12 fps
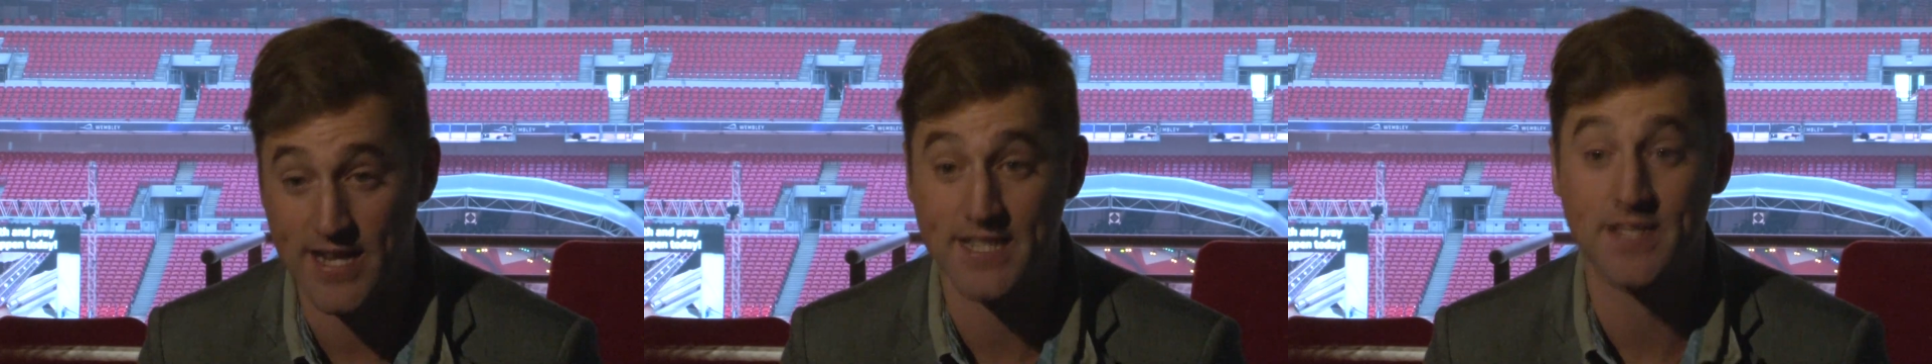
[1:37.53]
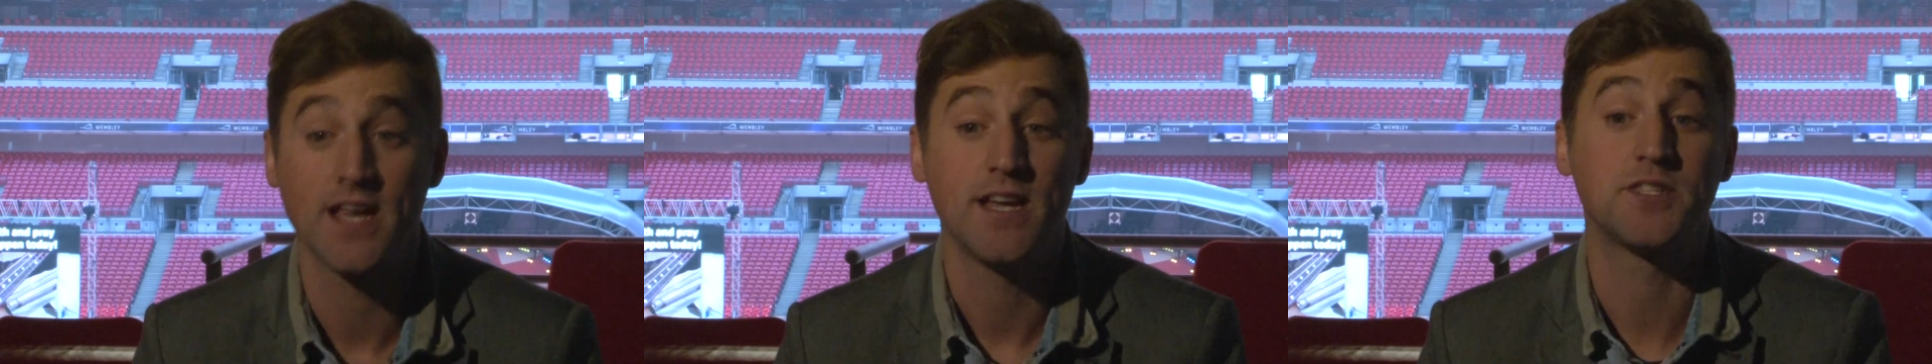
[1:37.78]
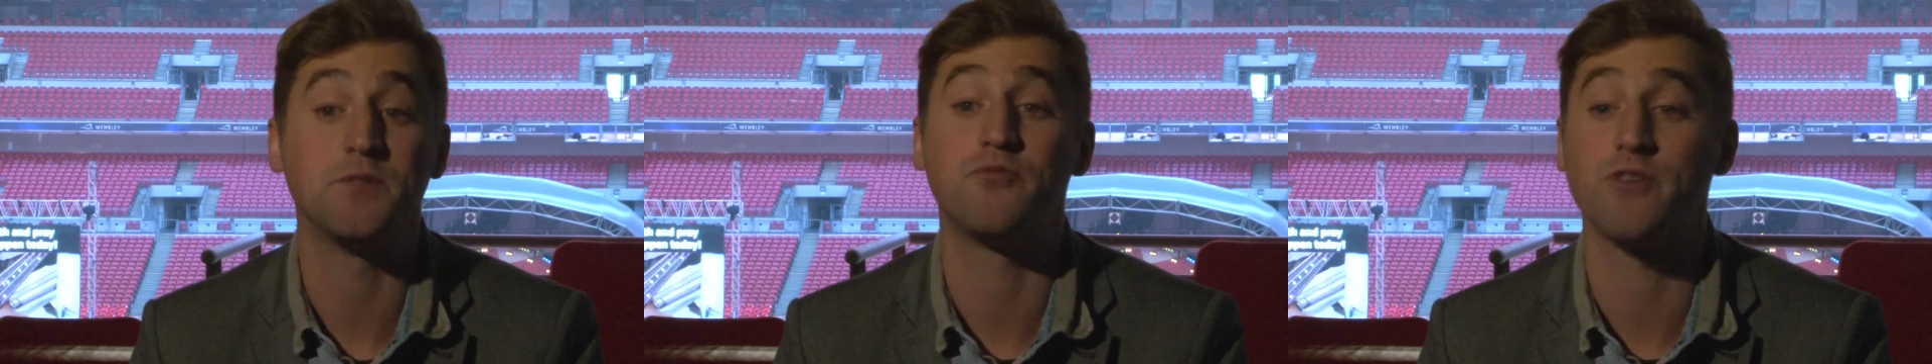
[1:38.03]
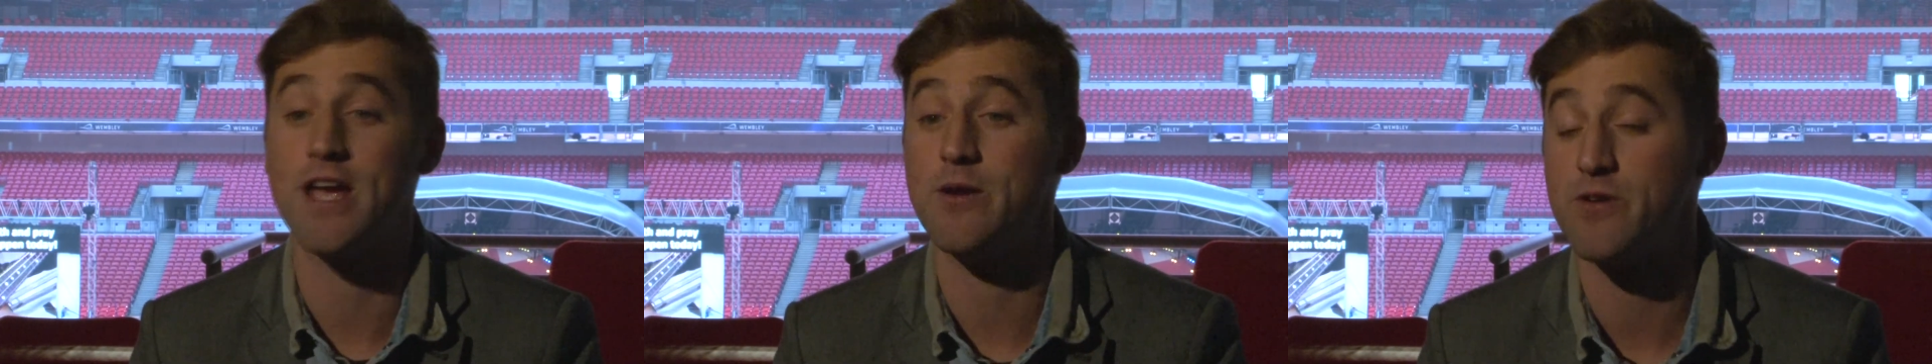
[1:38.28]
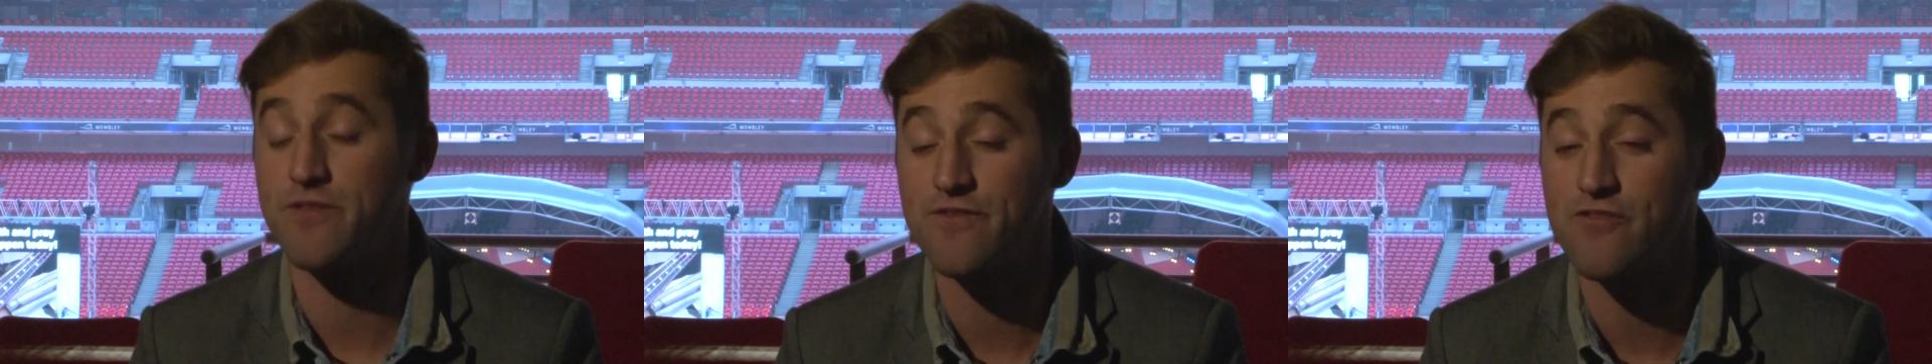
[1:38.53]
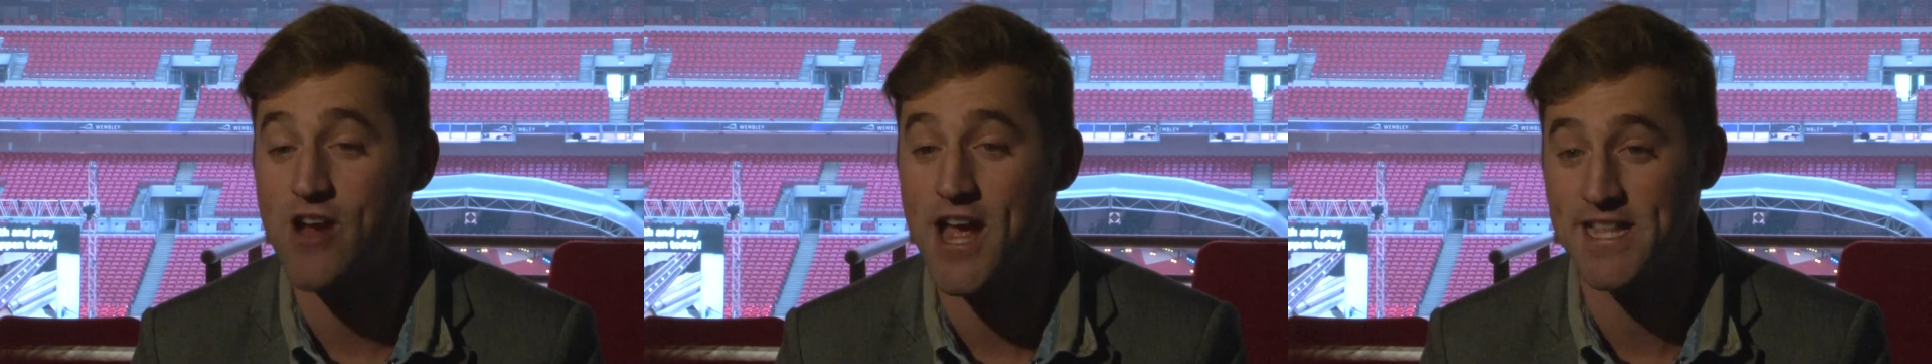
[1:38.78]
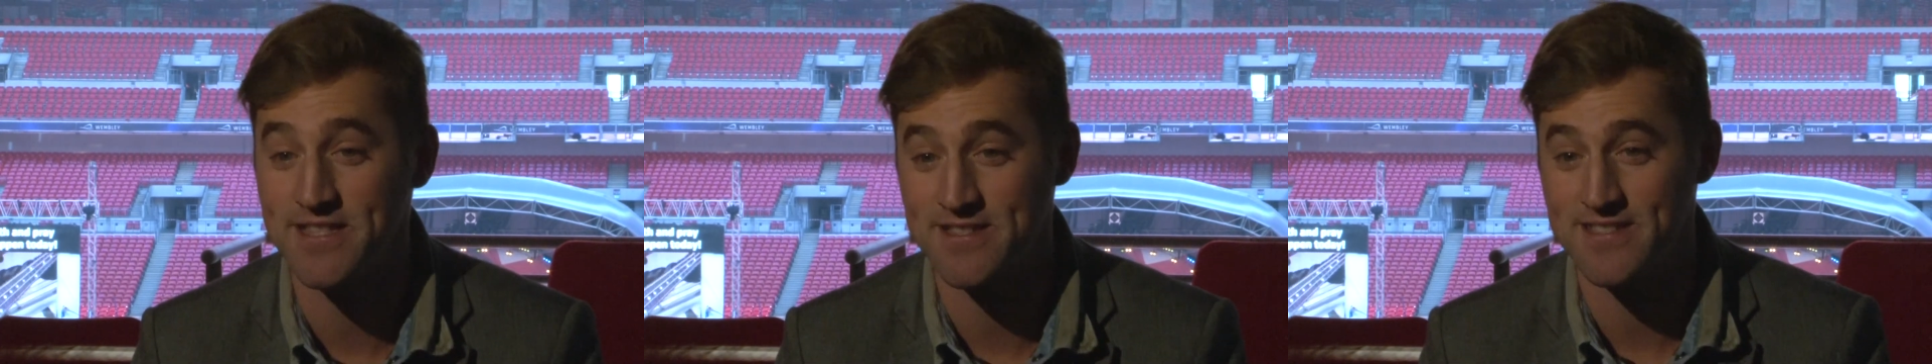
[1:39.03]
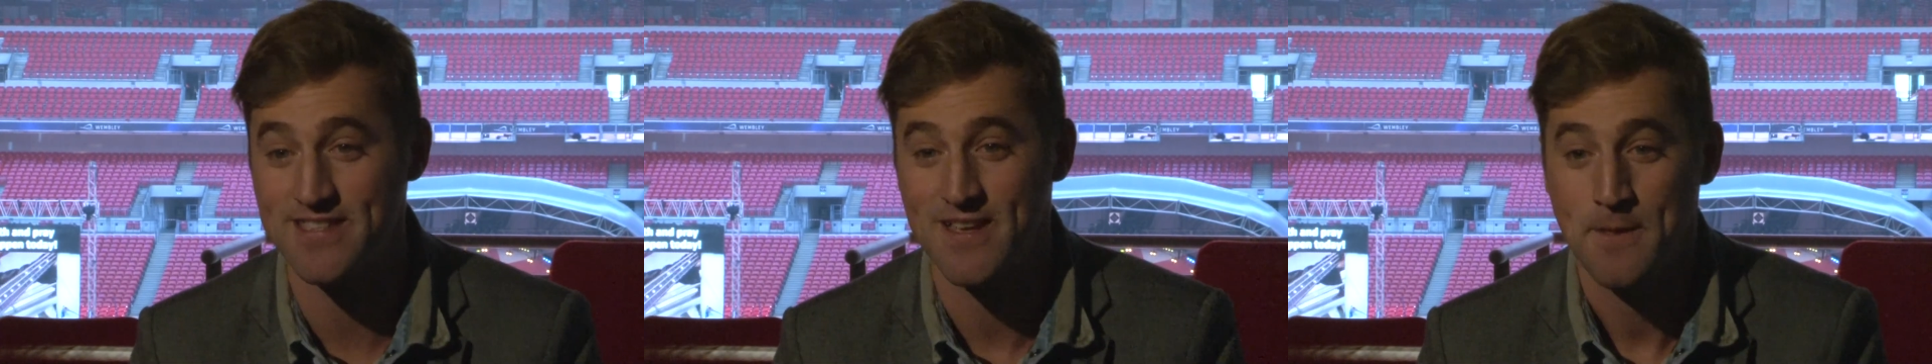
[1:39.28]
lists, to pray with
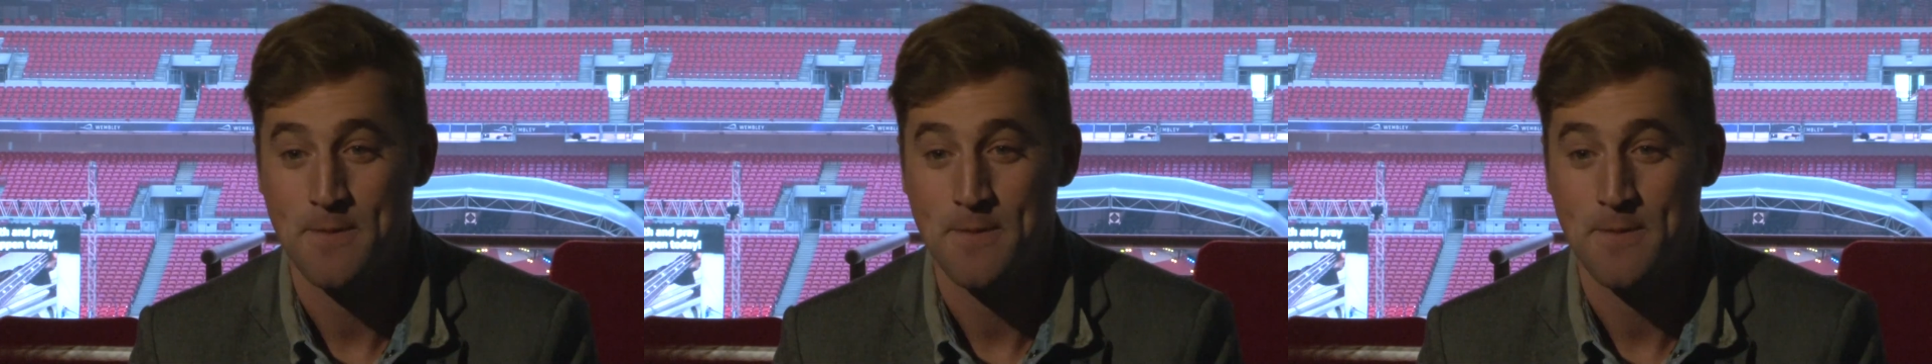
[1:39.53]
friends.